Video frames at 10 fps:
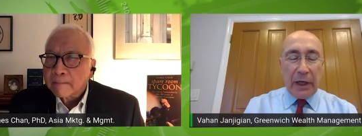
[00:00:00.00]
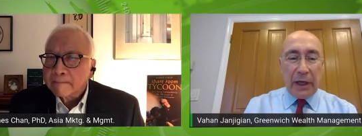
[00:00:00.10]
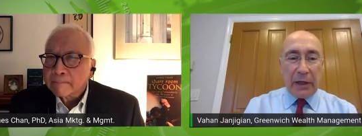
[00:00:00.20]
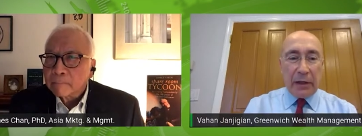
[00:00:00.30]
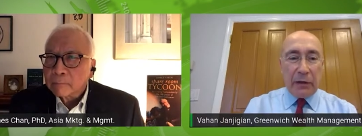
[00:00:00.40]

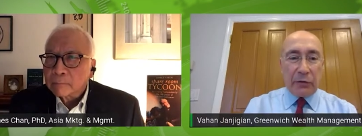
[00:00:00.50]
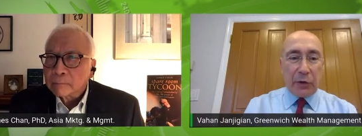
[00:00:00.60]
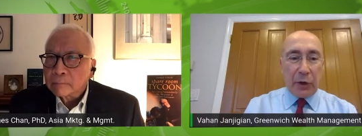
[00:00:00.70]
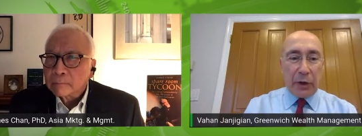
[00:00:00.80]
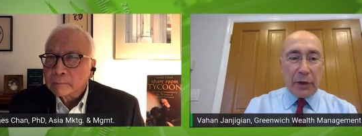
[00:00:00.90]
Speaker 1: And he
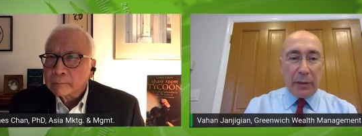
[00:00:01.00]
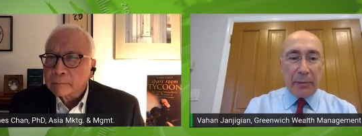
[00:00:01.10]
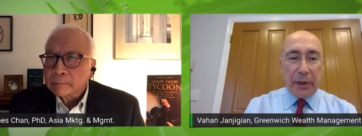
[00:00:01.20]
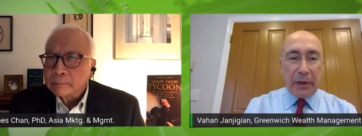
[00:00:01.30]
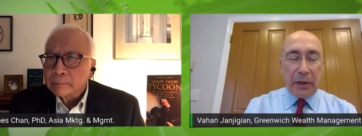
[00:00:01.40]
started
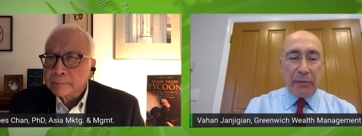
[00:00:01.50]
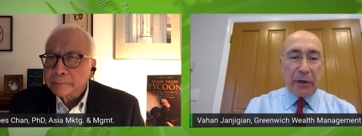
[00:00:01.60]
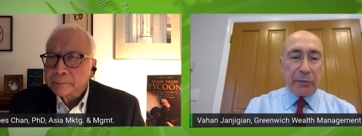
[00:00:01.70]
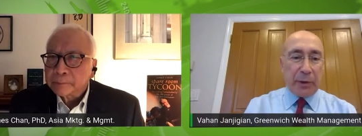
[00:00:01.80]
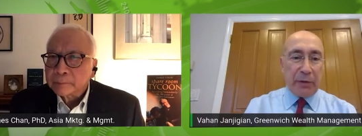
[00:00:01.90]
up an
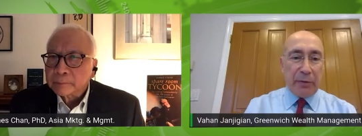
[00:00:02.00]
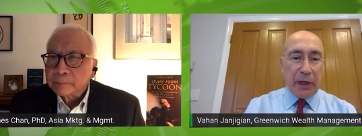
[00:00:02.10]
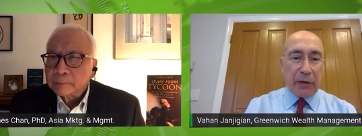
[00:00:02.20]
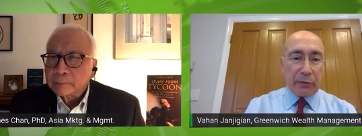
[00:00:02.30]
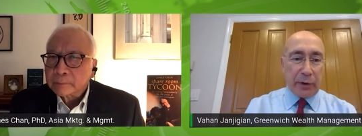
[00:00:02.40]
investment
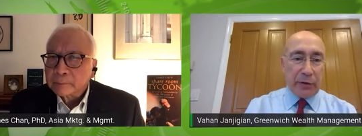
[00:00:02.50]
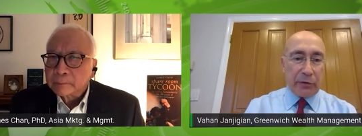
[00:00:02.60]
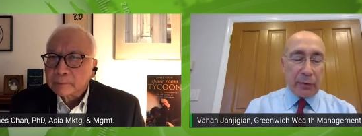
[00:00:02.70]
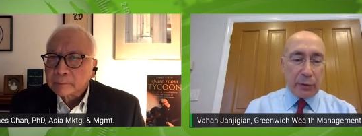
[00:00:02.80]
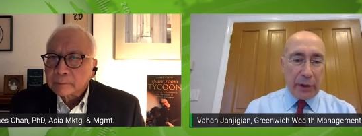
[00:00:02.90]
advisory.
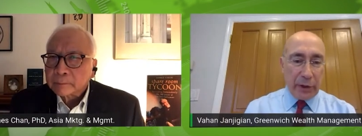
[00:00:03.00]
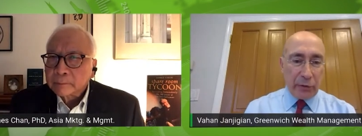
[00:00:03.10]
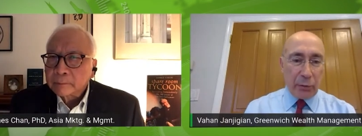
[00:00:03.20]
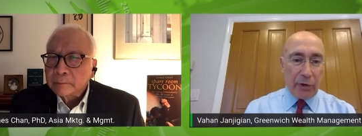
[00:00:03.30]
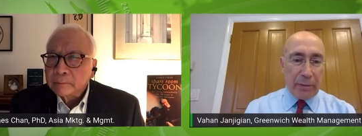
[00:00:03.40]
So,
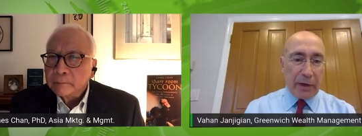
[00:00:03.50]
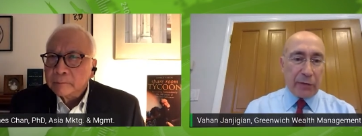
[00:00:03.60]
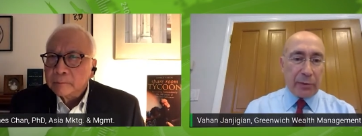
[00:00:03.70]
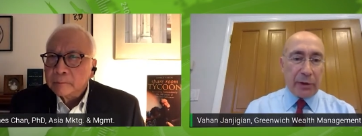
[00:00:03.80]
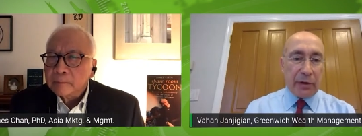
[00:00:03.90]
Greenwich Wealth
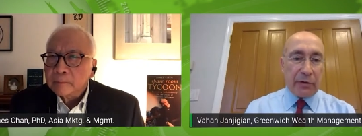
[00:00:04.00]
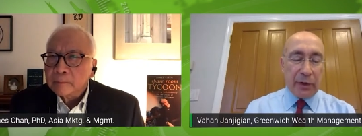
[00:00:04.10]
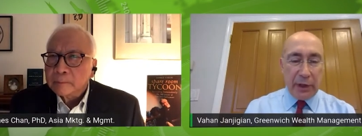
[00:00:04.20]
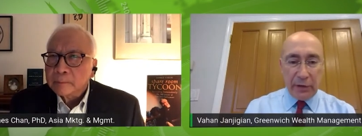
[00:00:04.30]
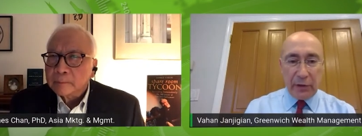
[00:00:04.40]
Management is
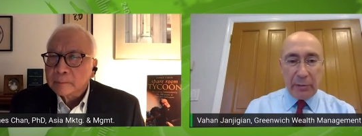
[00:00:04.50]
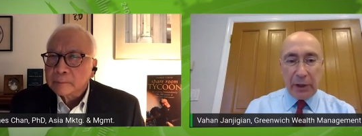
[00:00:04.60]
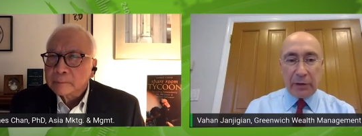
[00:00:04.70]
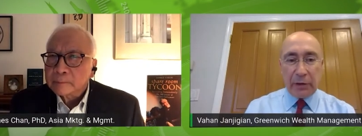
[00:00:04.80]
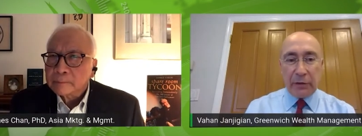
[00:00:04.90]
an
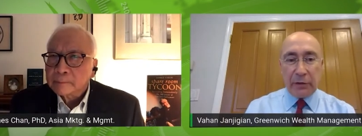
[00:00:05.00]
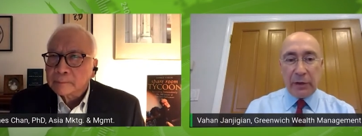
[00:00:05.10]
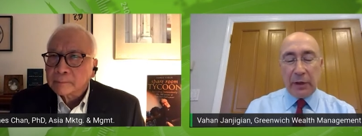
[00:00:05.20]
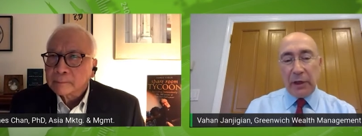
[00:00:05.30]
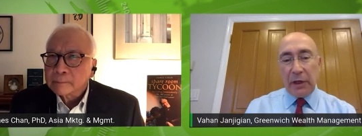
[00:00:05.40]
independent
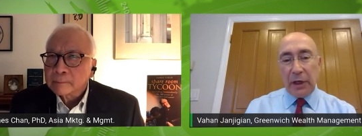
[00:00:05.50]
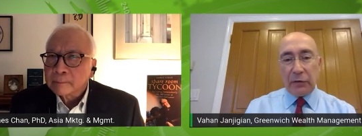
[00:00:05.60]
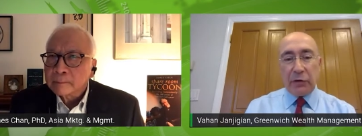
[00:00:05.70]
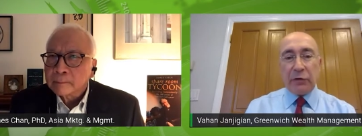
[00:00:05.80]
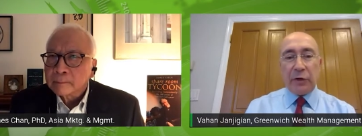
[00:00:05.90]

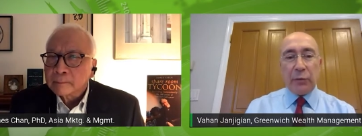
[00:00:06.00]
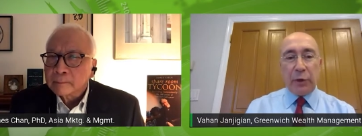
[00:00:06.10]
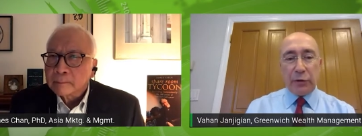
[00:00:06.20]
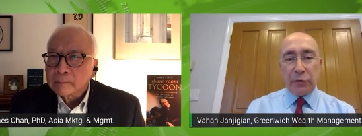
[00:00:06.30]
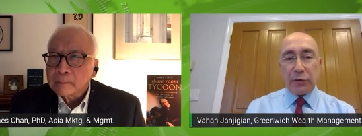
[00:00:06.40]
SEC
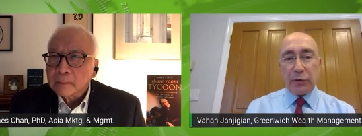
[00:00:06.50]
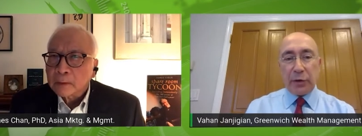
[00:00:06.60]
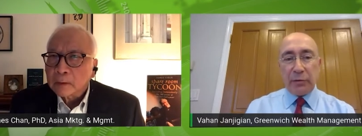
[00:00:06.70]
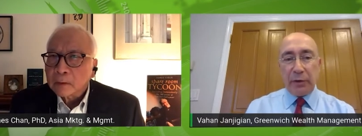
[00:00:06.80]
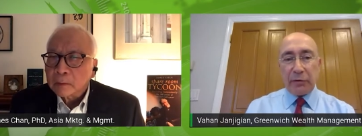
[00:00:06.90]

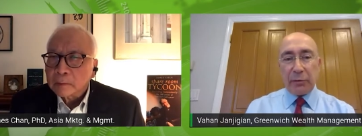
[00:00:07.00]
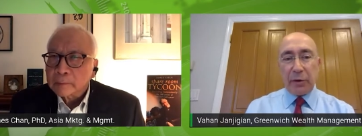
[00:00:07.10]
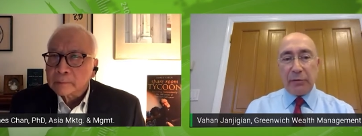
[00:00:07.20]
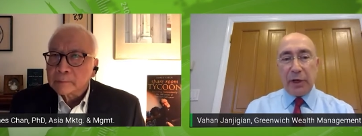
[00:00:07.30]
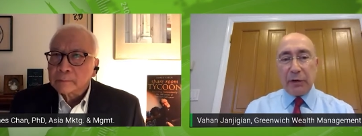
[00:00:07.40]
registered
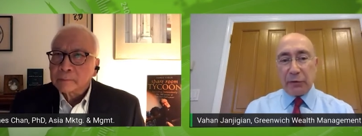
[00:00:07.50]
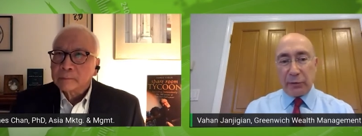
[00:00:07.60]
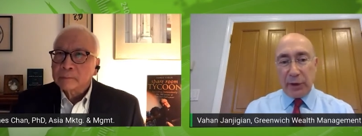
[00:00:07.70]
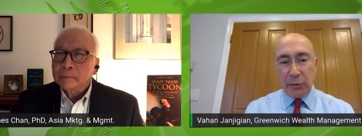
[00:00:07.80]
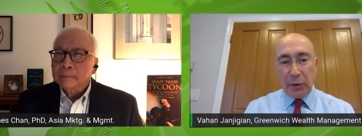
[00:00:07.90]
investment
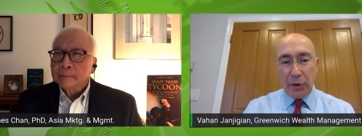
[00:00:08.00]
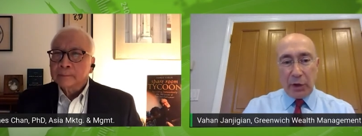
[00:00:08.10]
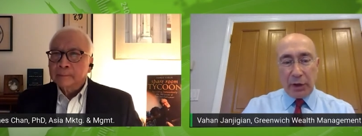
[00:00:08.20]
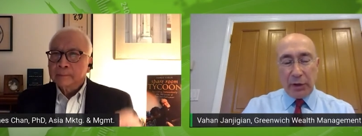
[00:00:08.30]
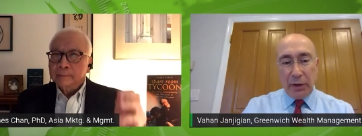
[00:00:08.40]
advisory. We
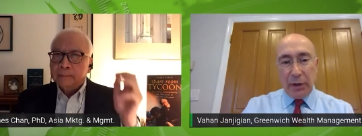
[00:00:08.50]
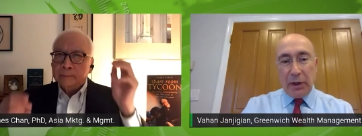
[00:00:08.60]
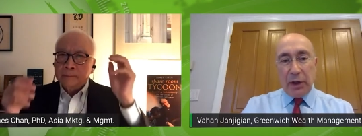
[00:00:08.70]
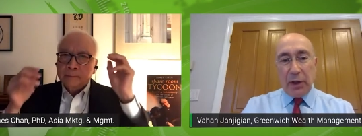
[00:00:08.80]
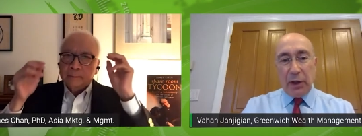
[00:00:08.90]
are
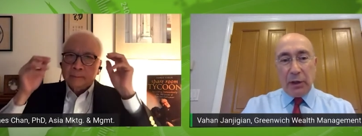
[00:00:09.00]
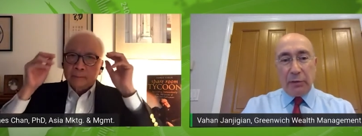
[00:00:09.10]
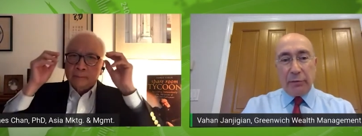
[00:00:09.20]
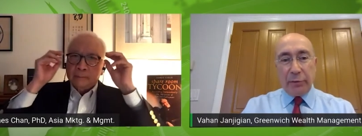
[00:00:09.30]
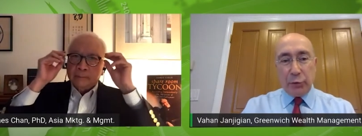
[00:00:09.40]

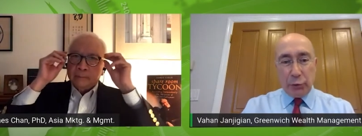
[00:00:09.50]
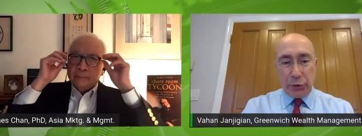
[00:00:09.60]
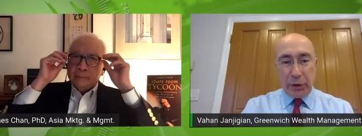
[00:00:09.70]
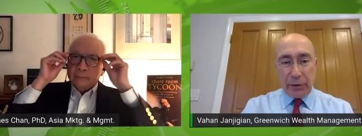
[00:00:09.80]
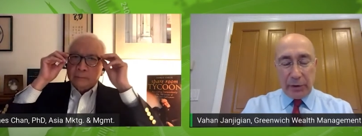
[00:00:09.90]
uh,
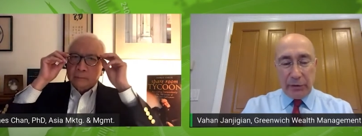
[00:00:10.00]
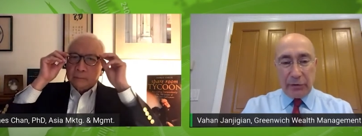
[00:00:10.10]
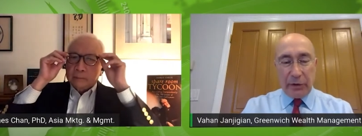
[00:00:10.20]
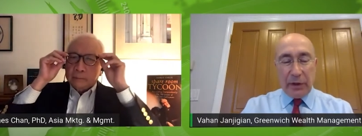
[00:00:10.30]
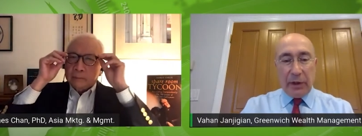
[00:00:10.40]
fiduciaries.